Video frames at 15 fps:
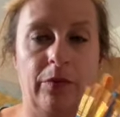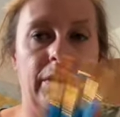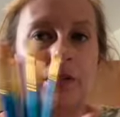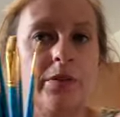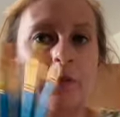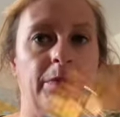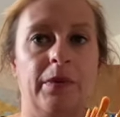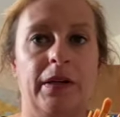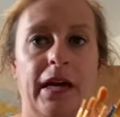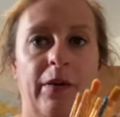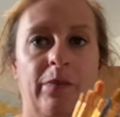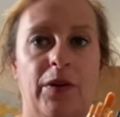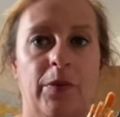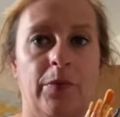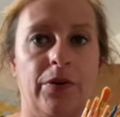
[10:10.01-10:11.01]
These became
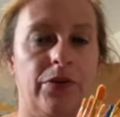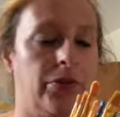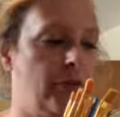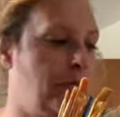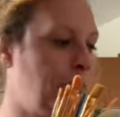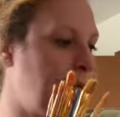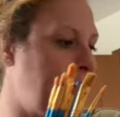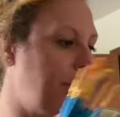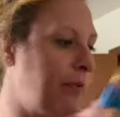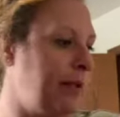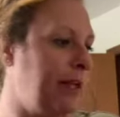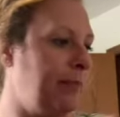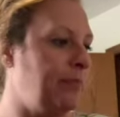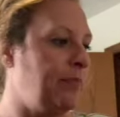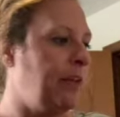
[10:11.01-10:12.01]
their personal property.